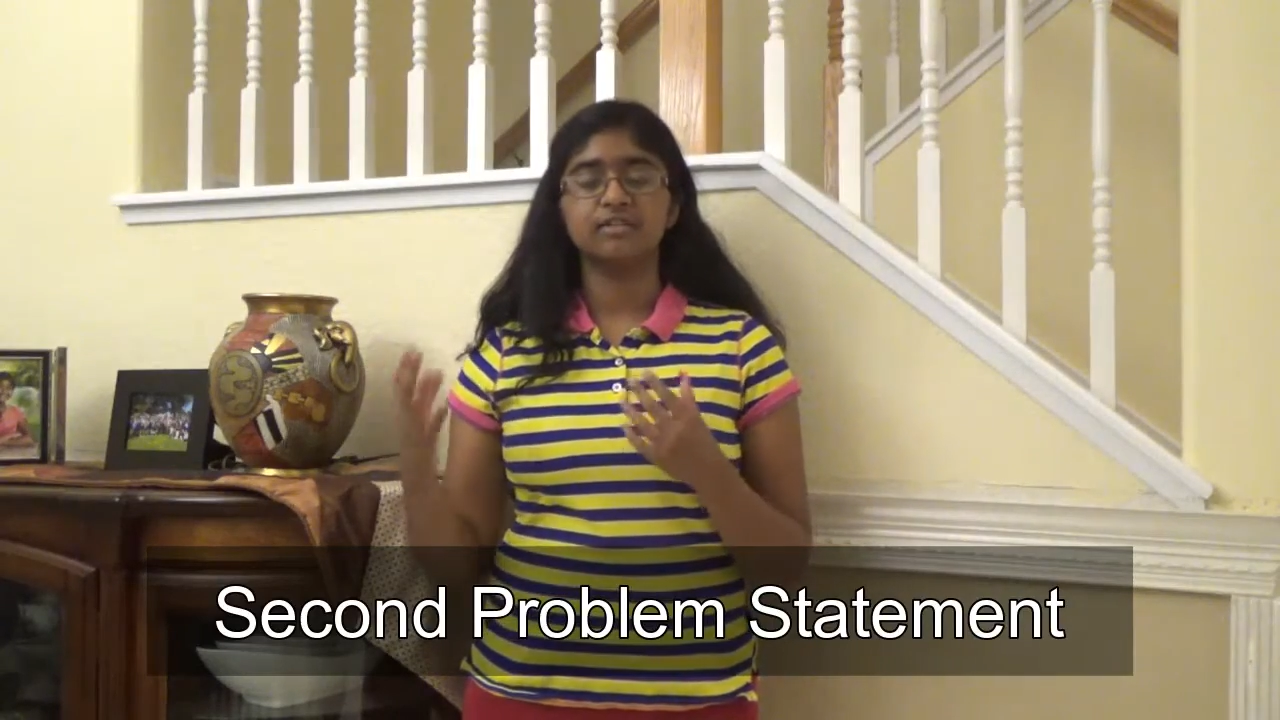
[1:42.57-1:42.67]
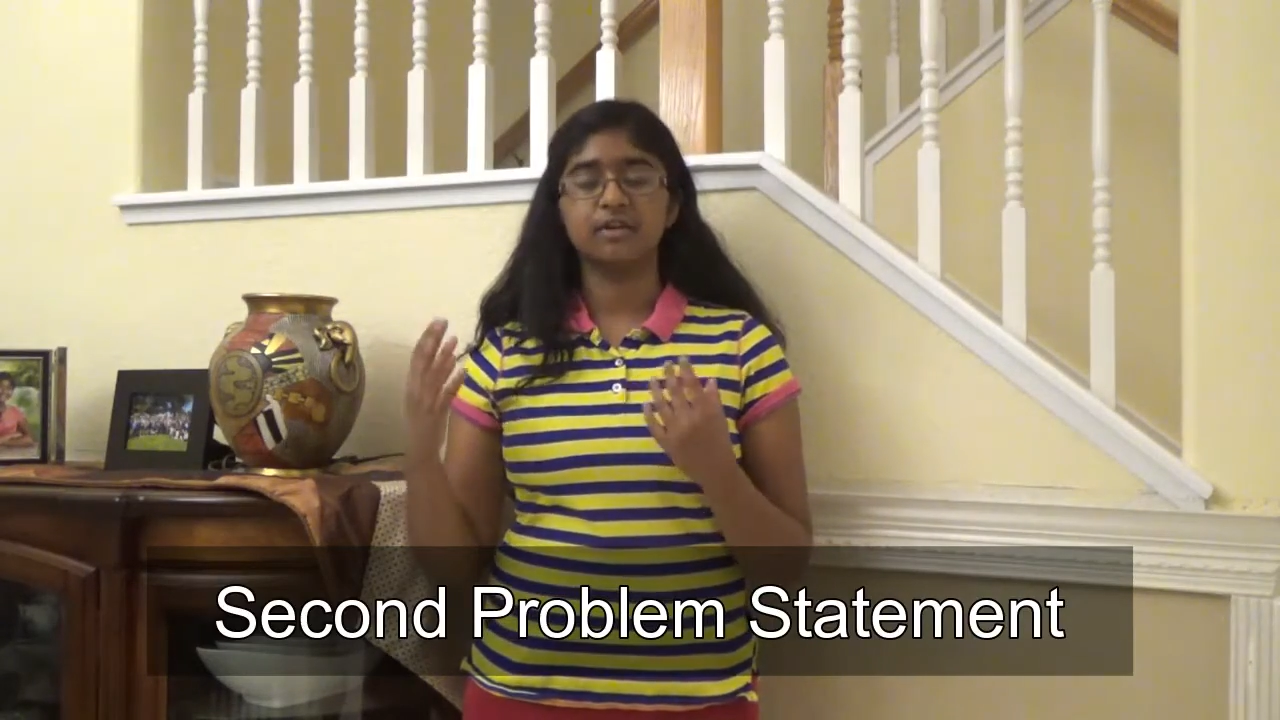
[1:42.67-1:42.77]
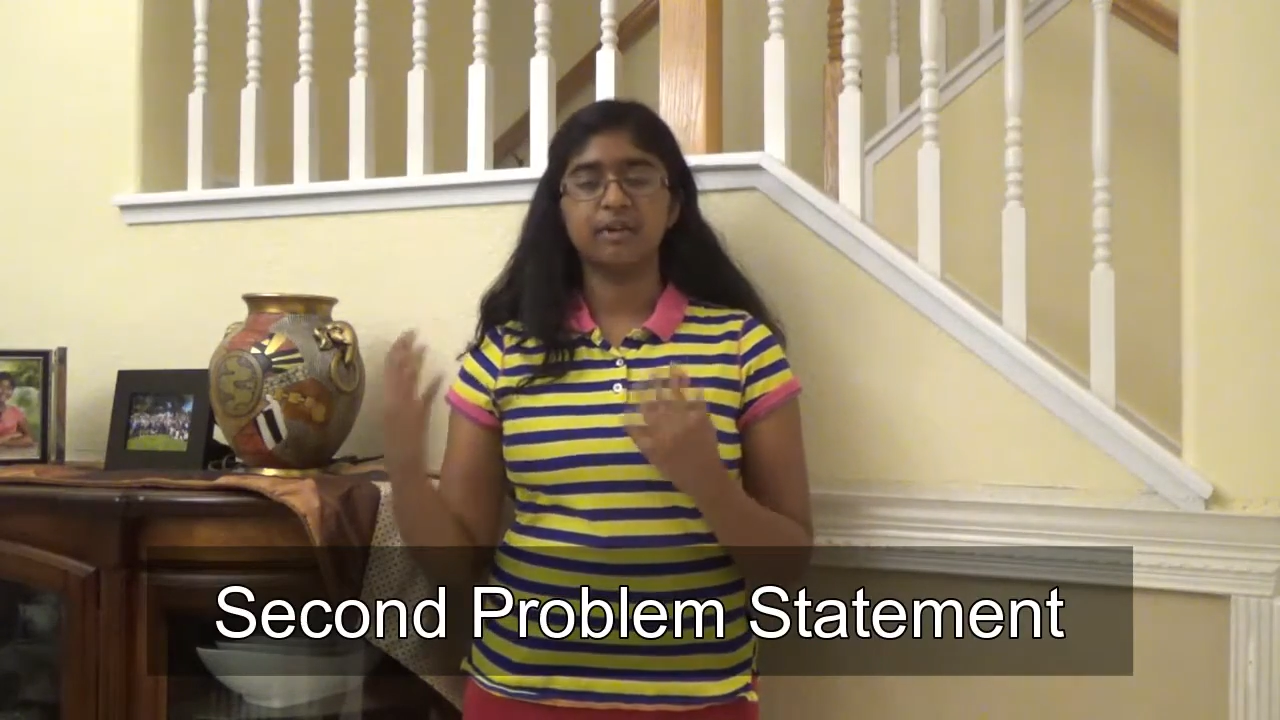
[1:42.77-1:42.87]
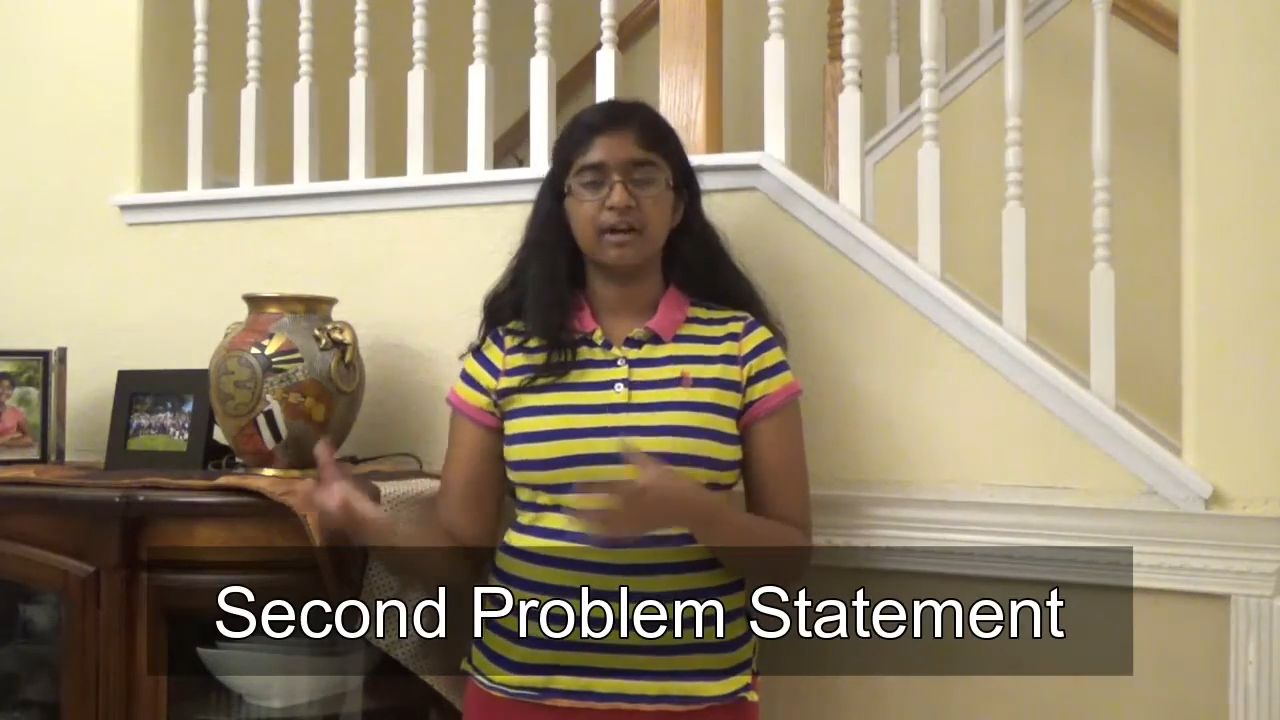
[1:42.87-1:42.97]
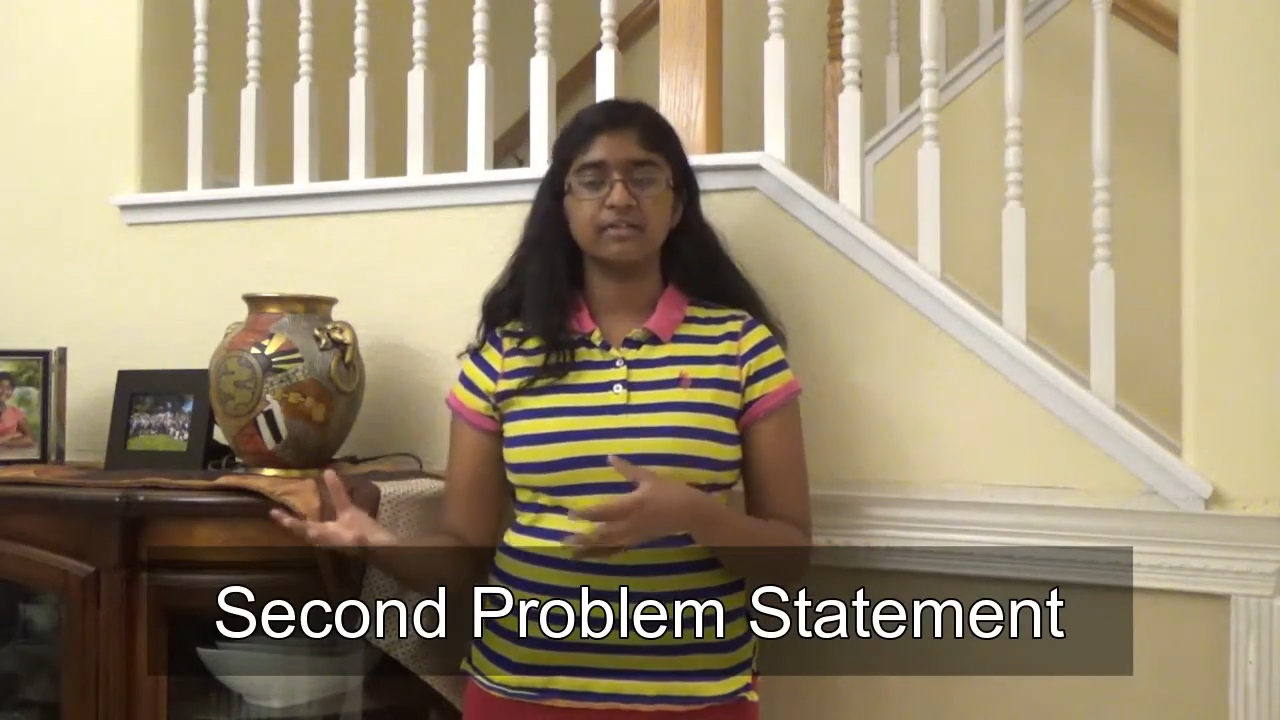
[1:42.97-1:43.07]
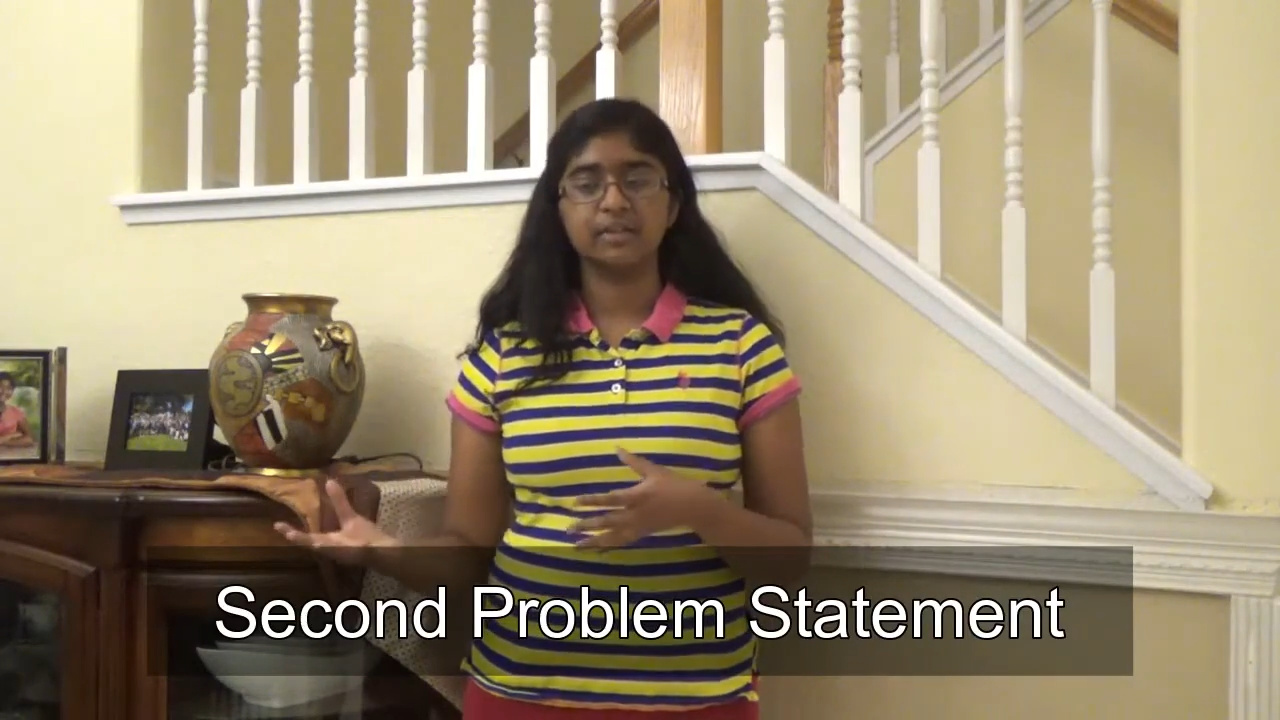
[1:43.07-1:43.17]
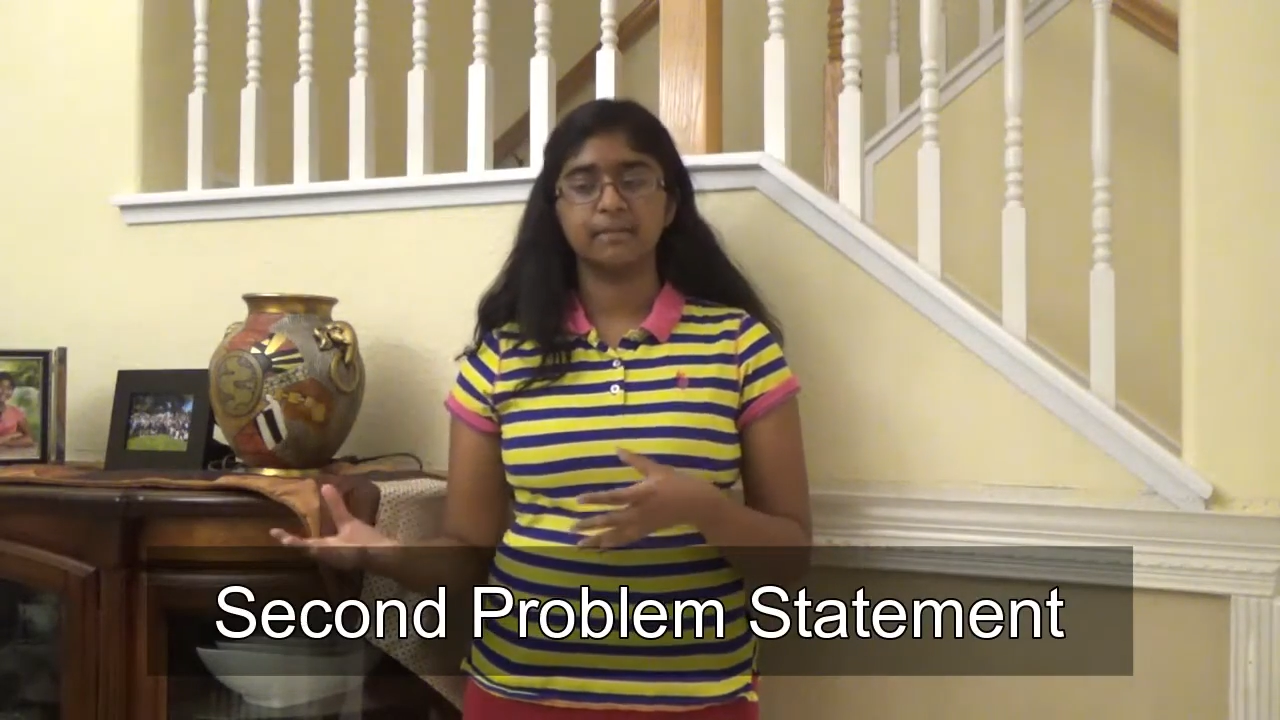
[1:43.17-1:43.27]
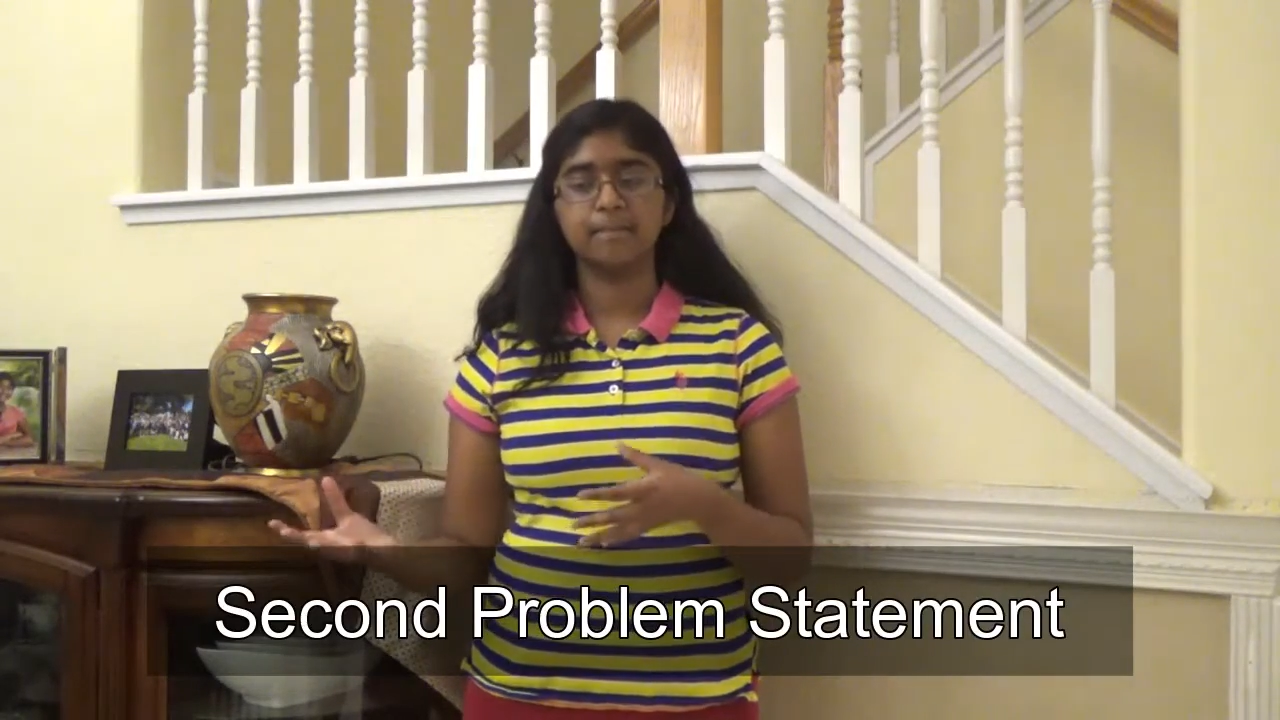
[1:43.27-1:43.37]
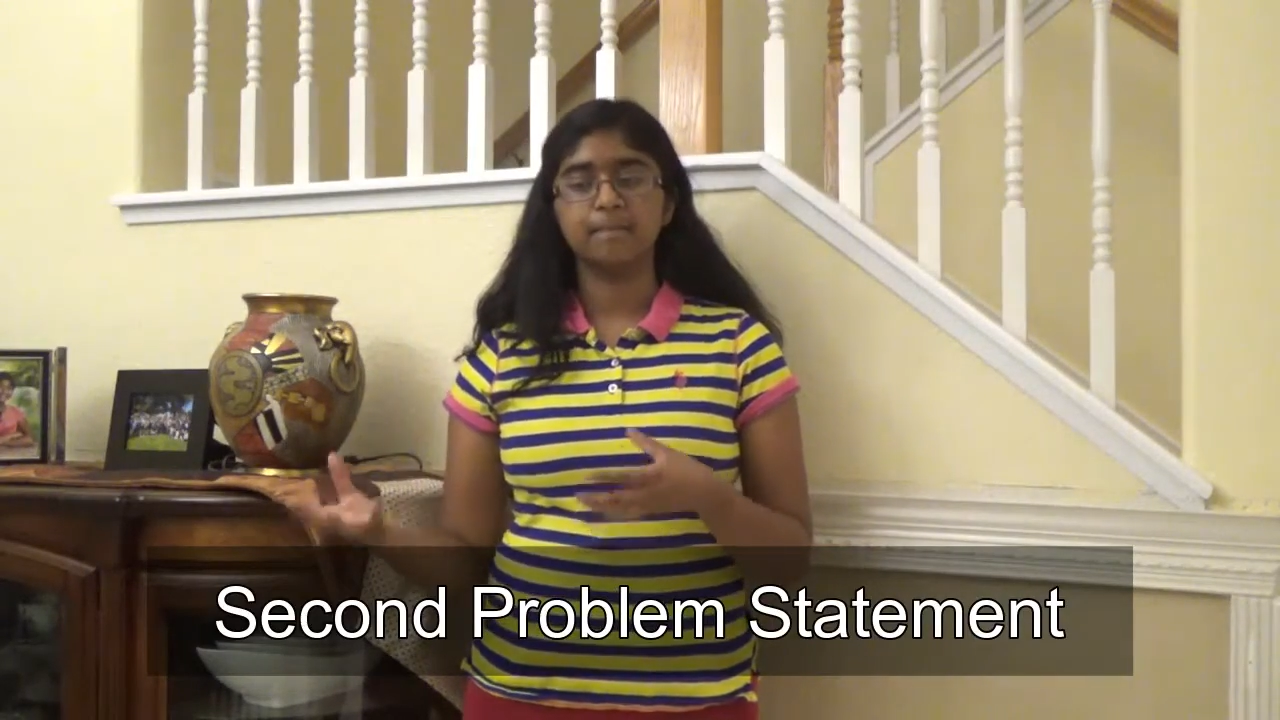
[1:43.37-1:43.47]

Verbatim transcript: around them.